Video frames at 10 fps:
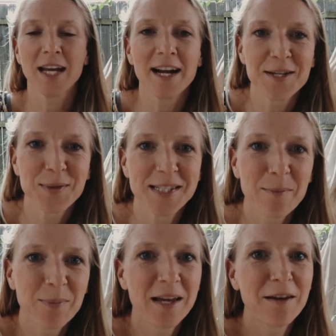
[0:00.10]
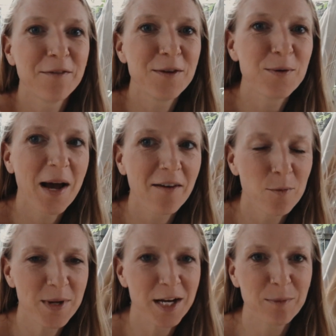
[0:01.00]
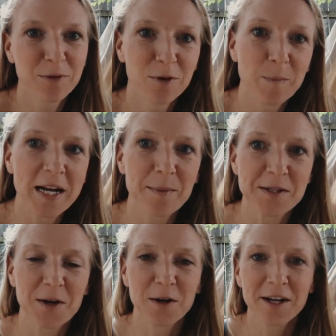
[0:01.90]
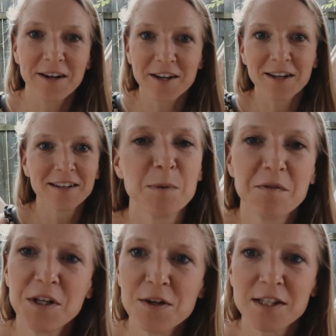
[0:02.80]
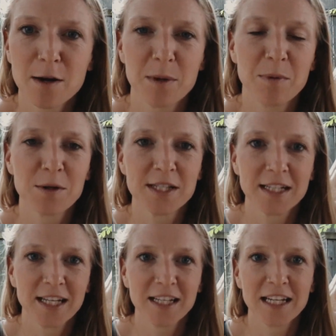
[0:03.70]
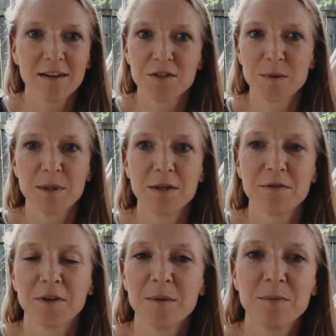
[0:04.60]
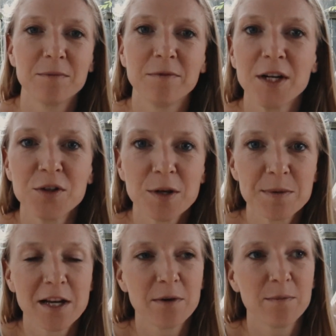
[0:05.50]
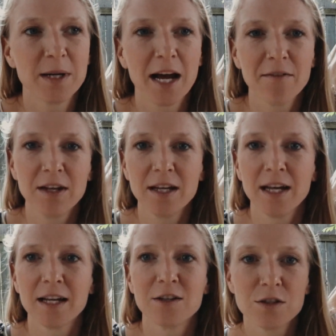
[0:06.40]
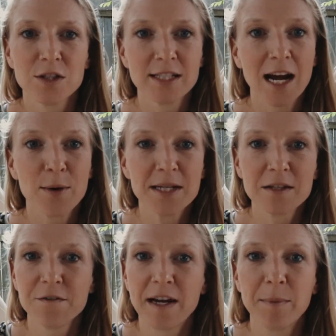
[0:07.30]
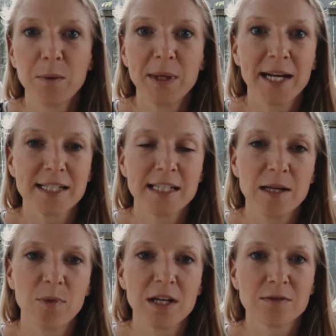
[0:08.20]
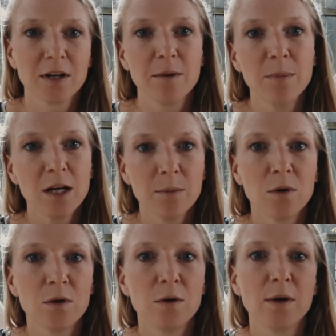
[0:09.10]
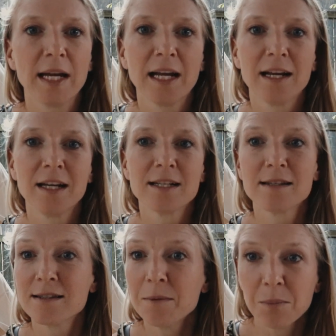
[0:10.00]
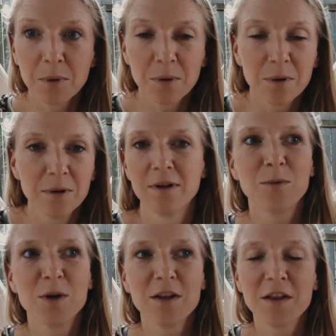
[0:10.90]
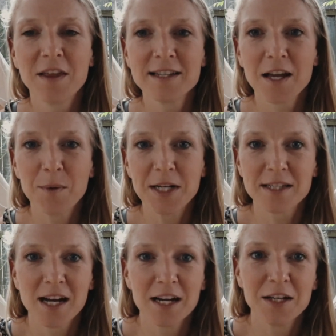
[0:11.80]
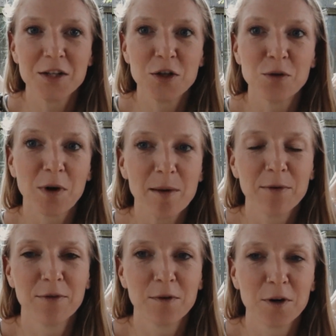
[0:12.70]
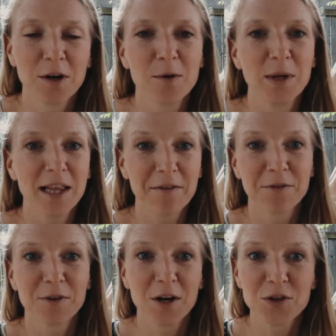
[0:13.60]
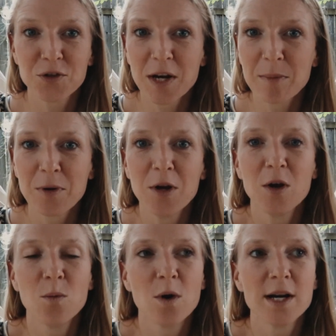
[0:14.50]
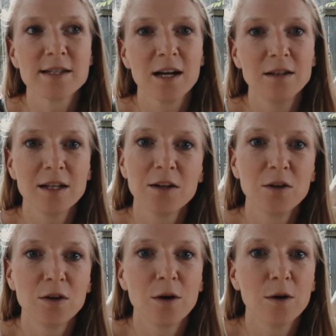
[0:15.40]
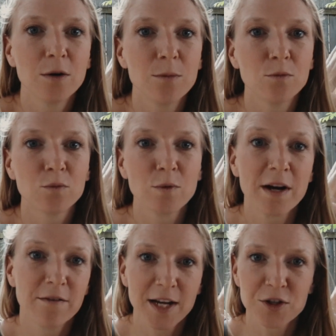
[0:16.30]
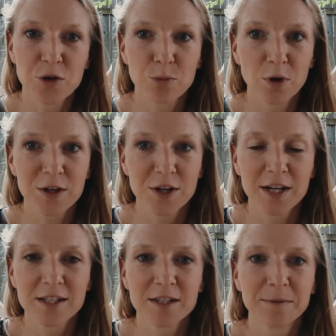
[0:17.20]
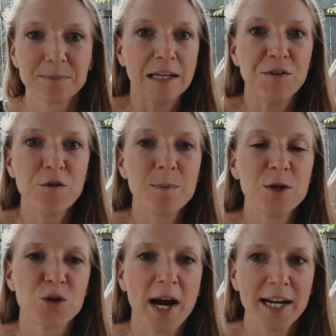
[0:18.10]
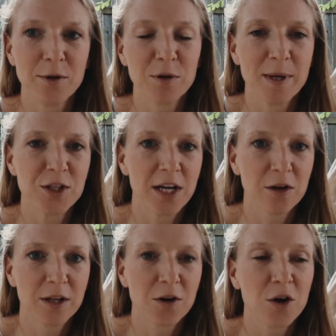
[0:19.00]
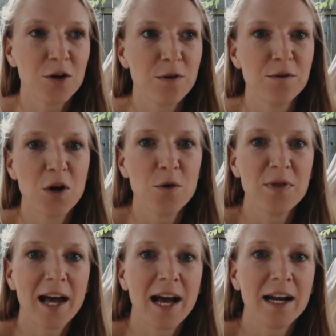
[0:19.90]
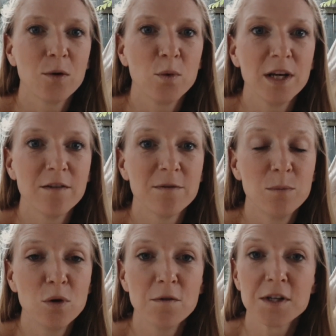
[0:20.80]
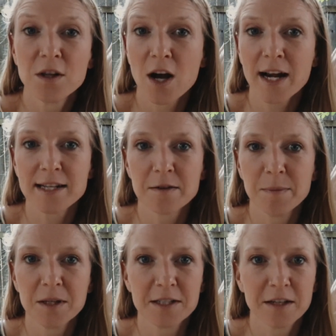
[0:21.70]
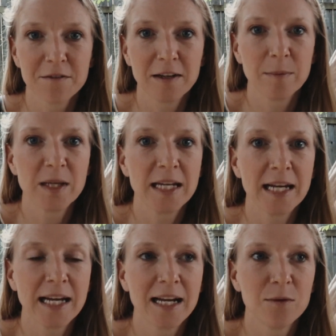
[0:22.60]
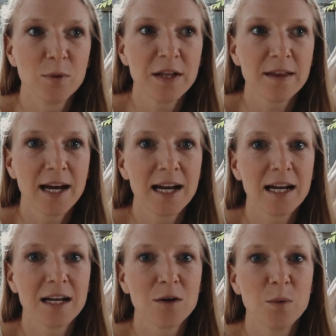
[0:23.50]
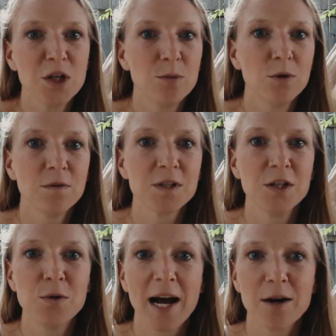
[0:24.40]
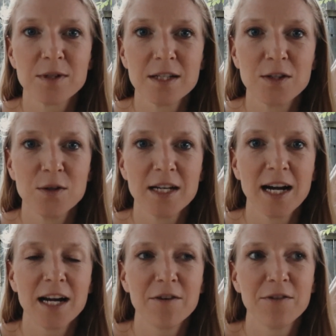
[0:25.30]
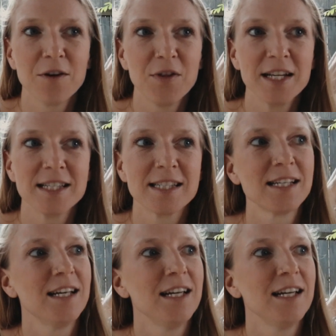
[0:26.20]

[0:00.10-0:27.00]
Hey guys, what's up? If you haven't been here before, my name is Ariana. Some of the videos that I've been posting lately have just been from fun trips that we've been having and just how as a family we like to keep things very minimal and simple. One of the things that we decided to do right before we left for our trip was a little renovation project. If you've been tracking with my channel at all, you've known that we've moved a lot as a military family, and with that, when you move to new houses, you can kind of feel this